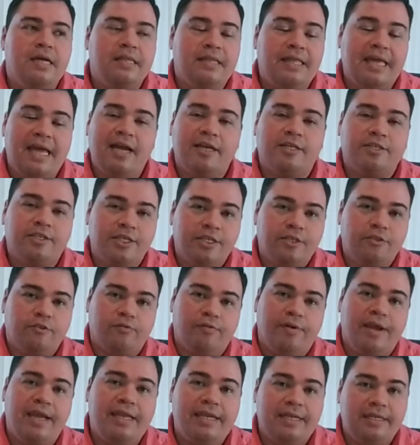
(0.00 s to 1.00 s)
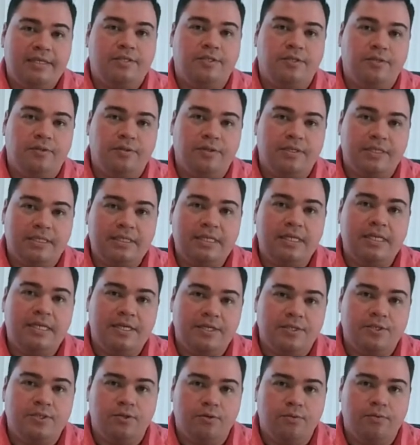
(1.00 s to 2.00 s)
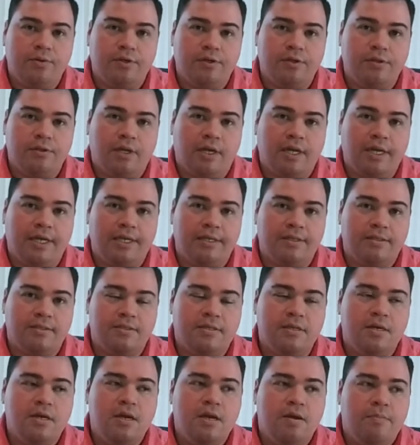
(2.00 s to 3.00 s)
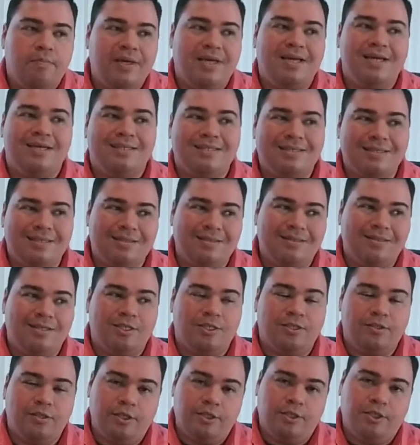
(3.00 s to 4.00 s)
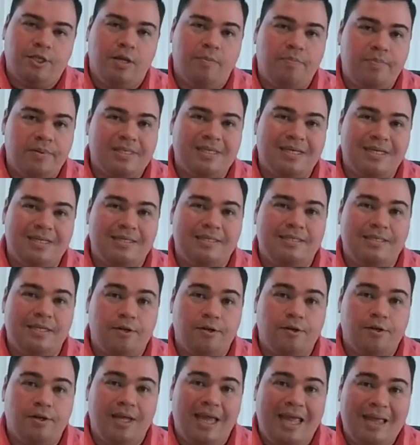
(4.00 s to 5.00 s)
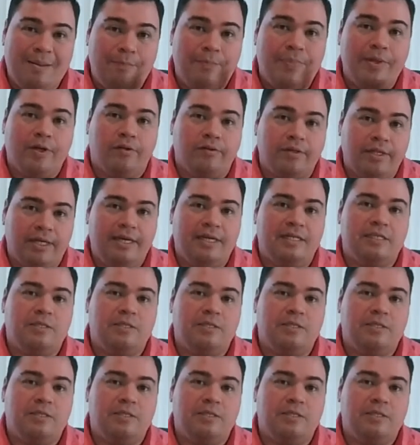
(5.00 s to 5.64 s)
They actually drain into the city sewer lines because the ship is considered a building.